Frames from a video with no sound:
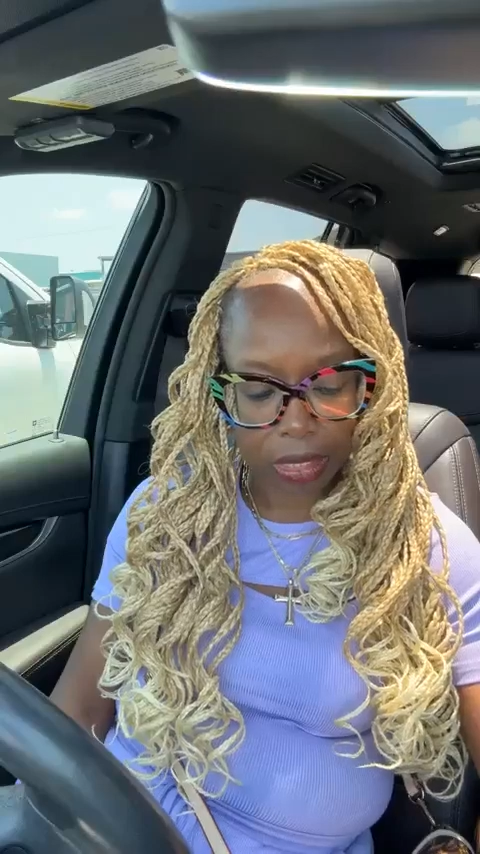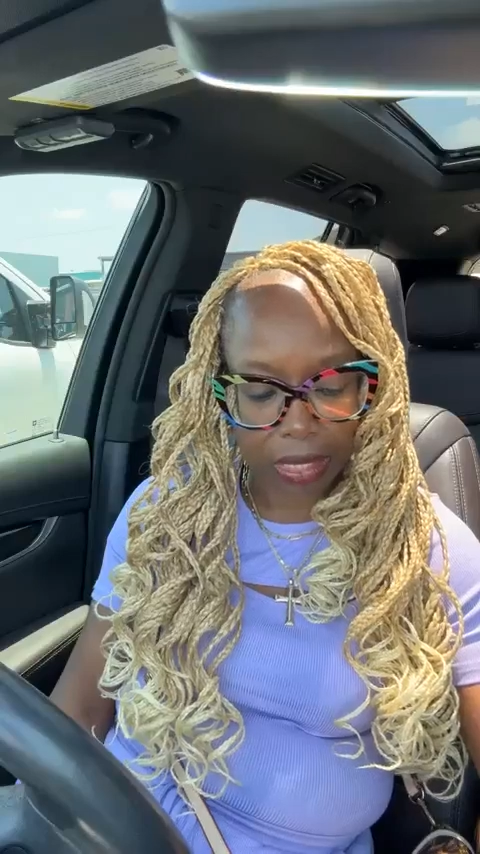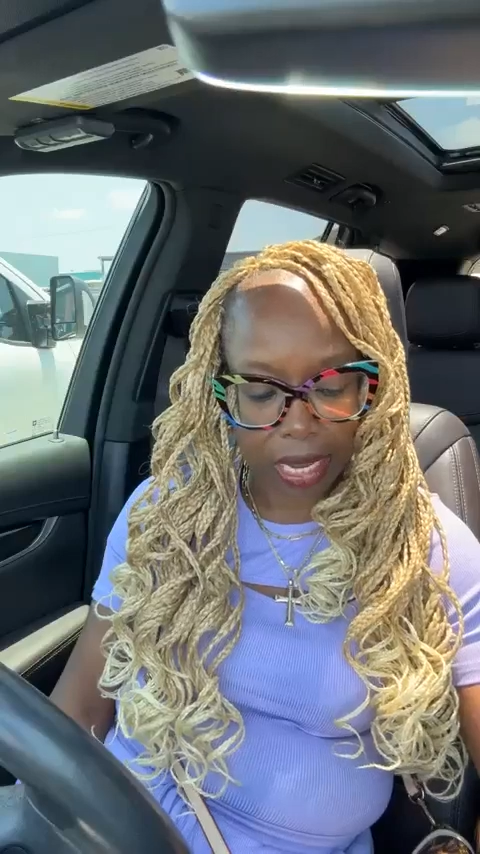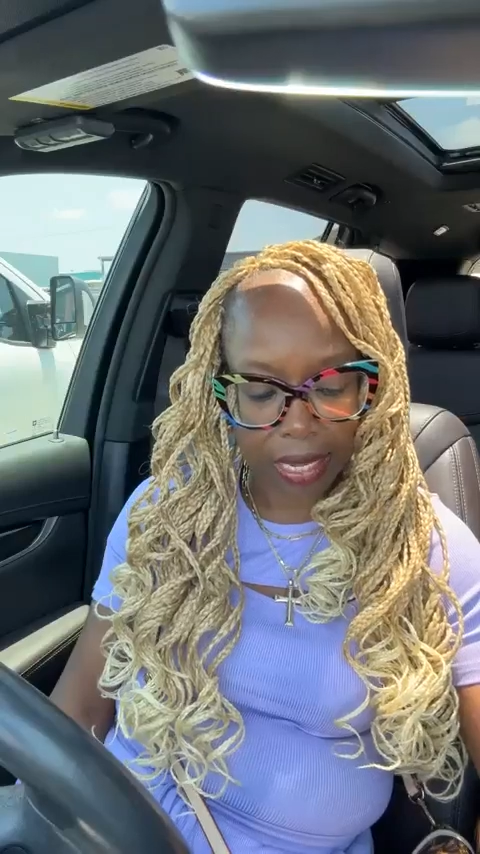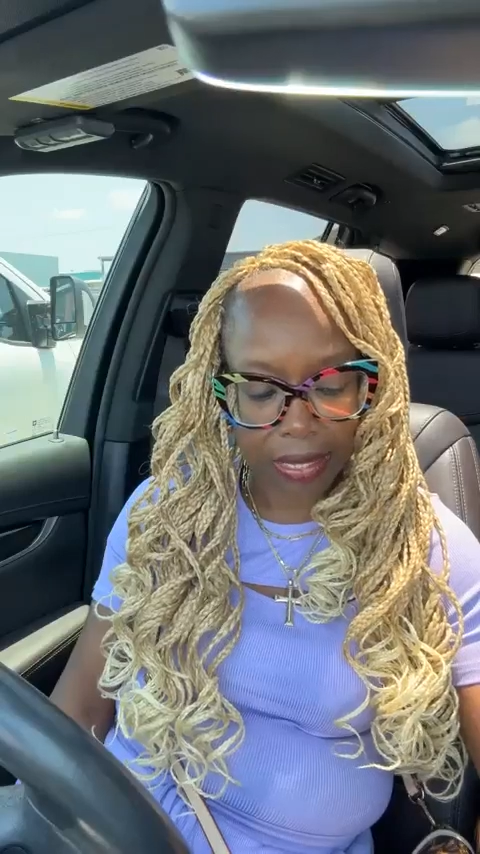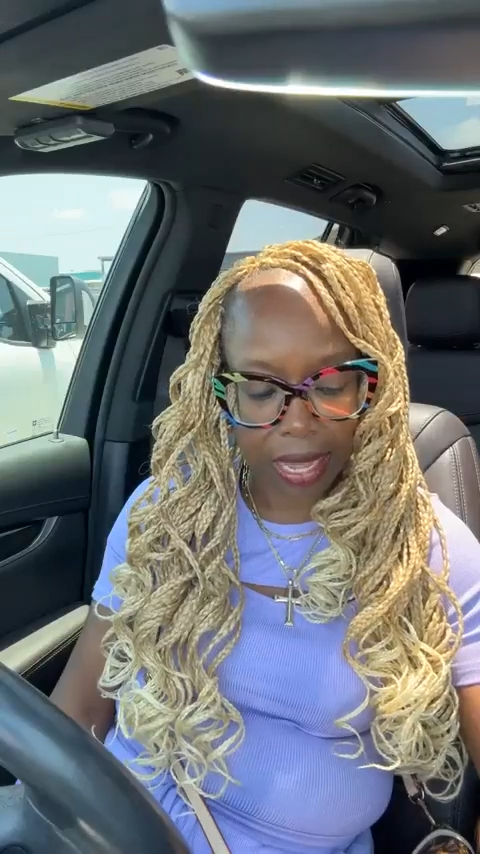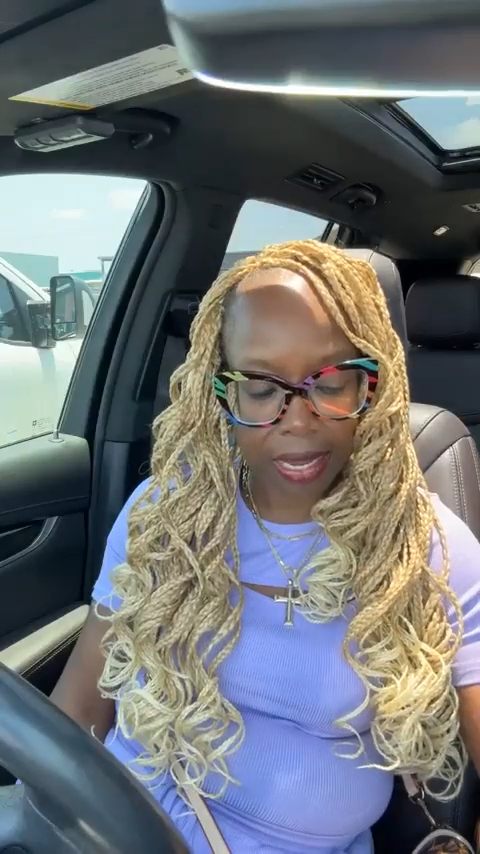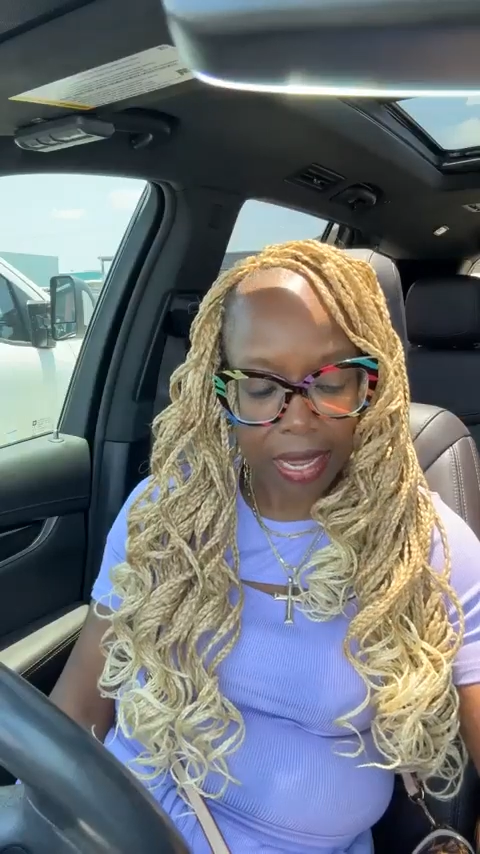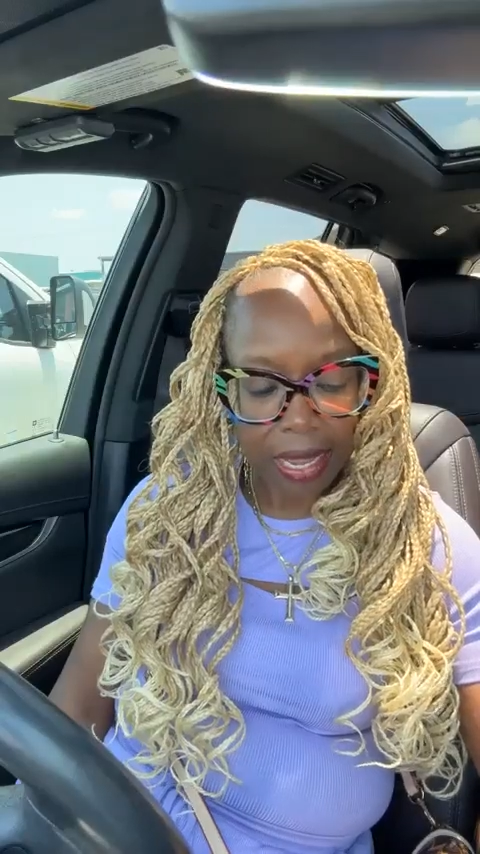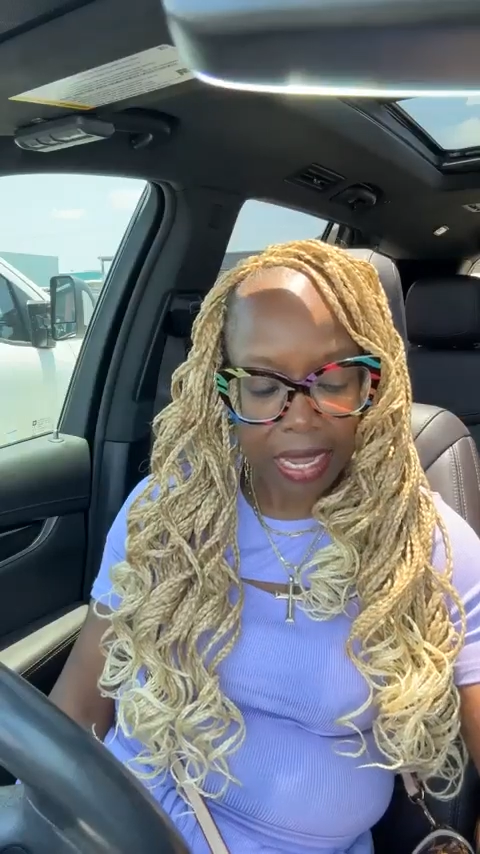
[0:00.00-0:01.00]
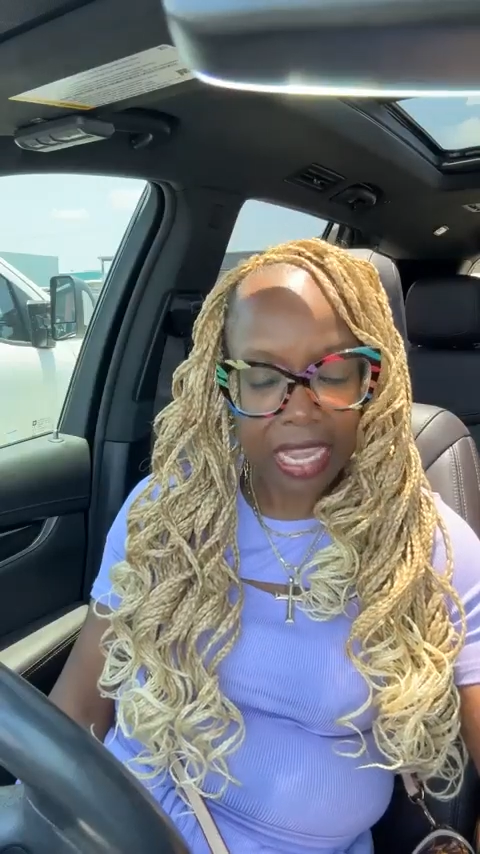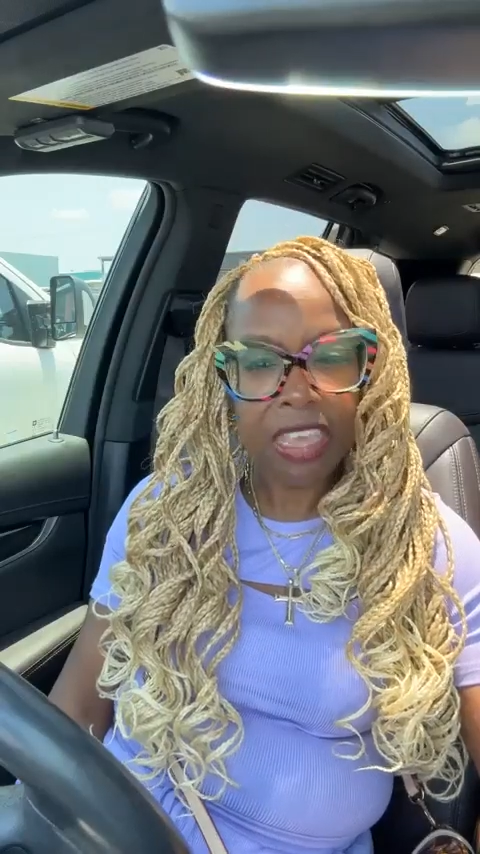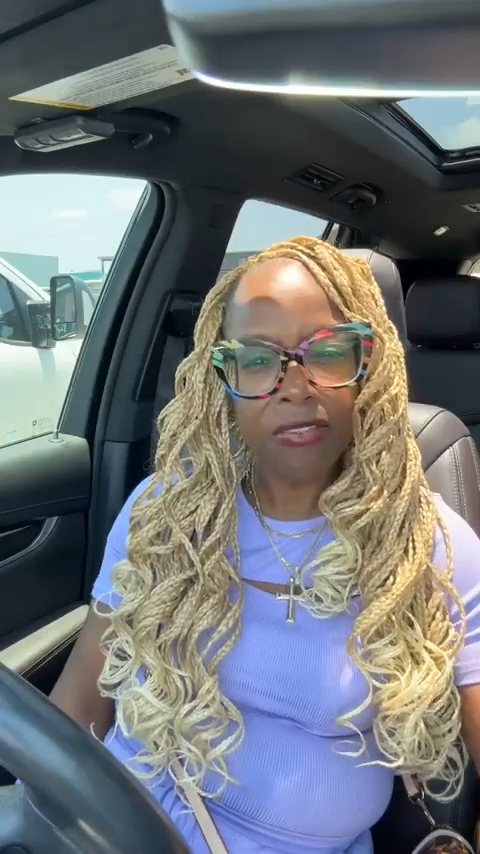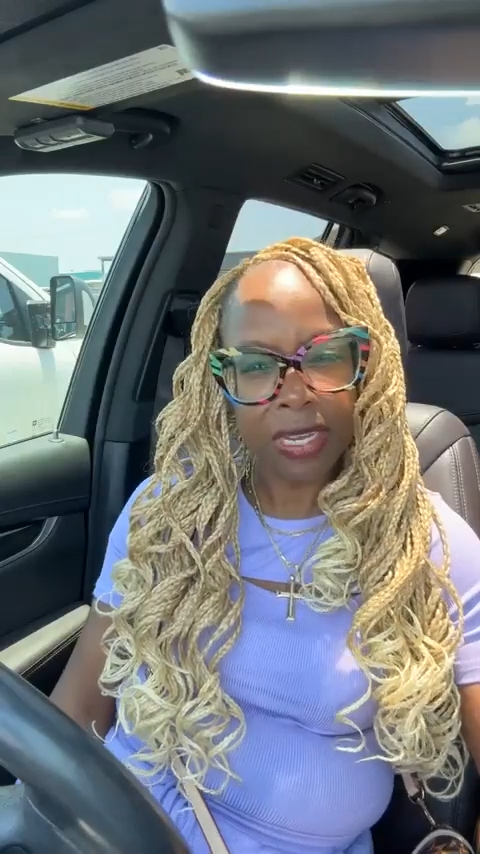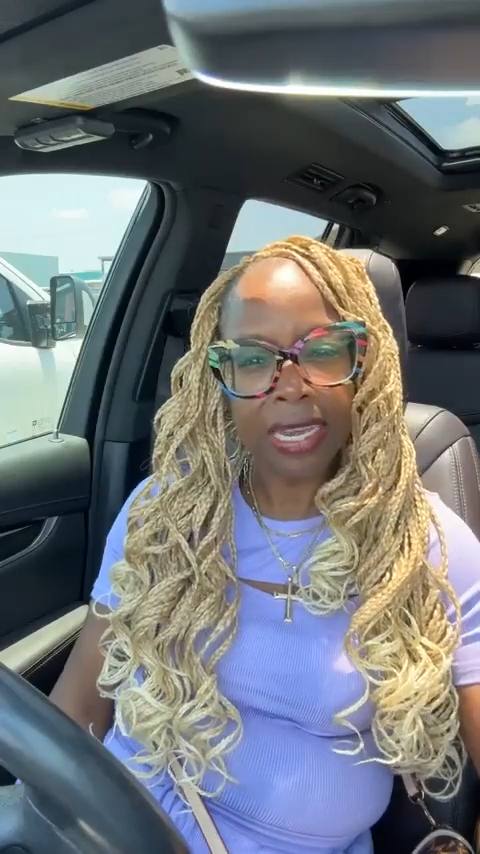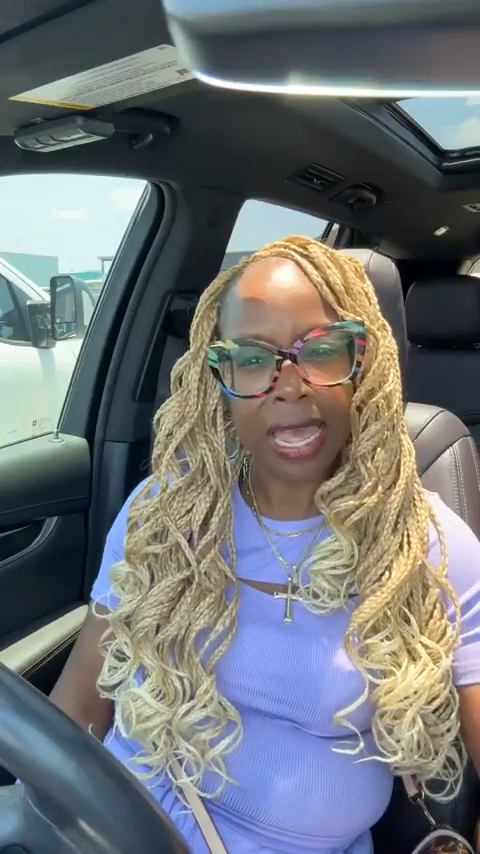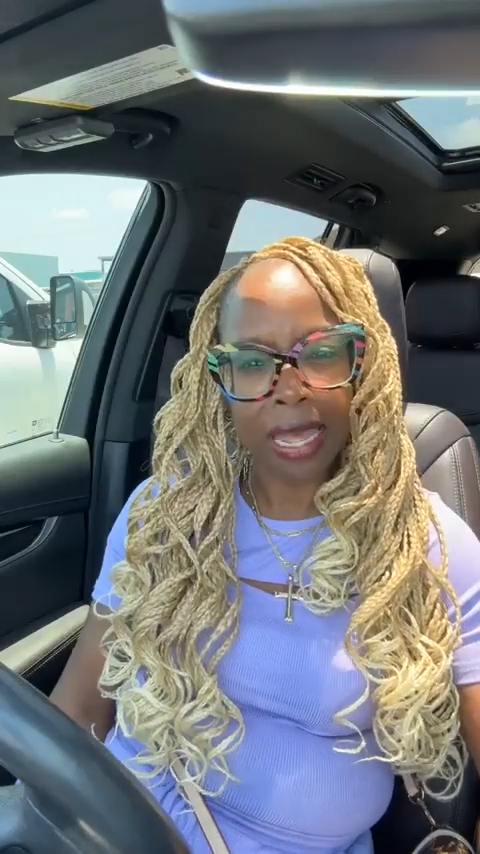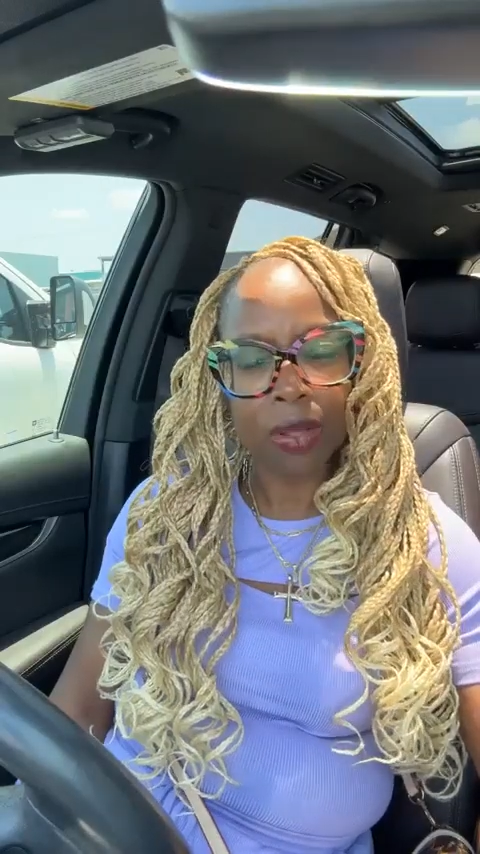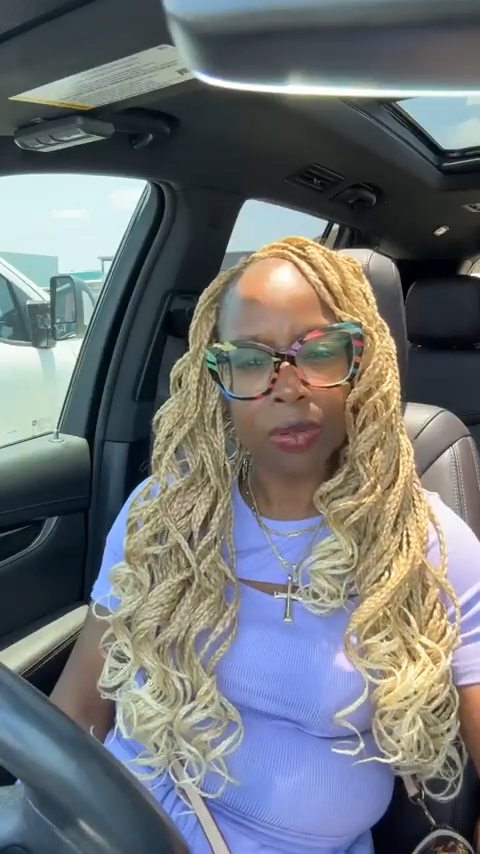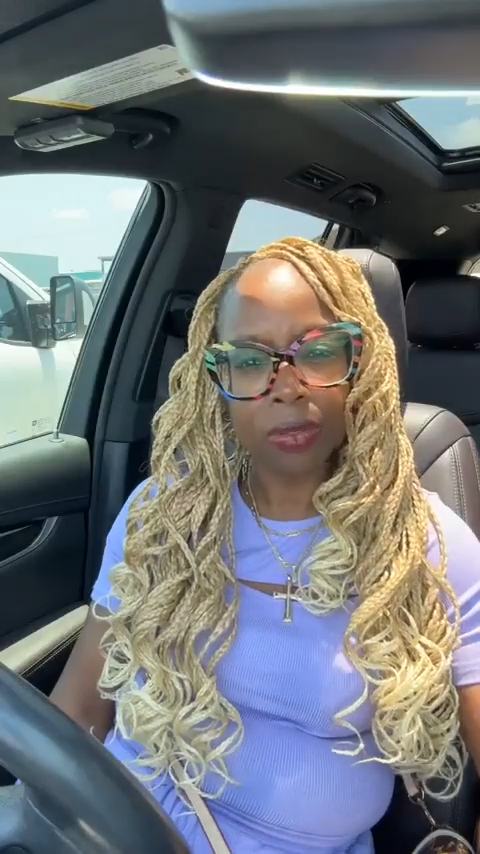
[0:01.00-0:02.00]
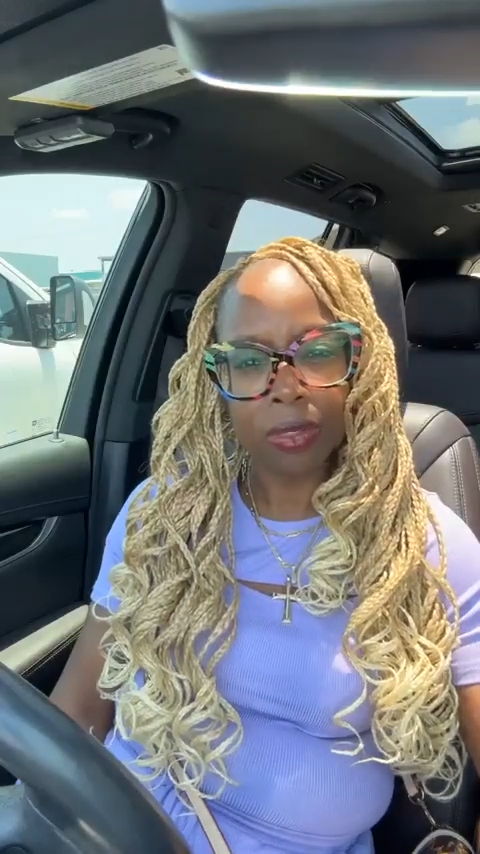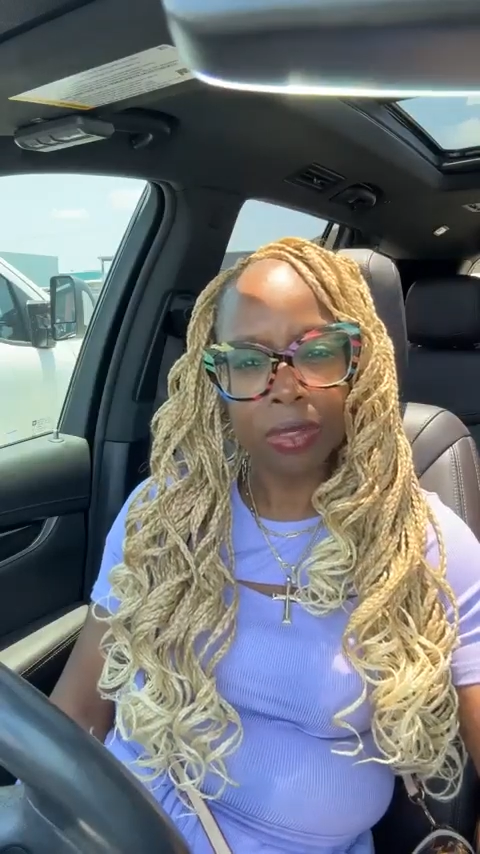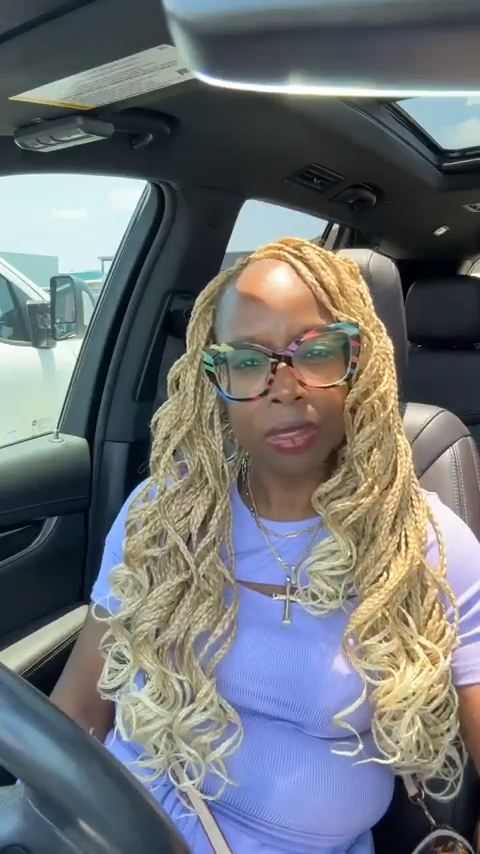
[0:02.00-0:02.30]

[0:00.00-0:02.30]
today that even now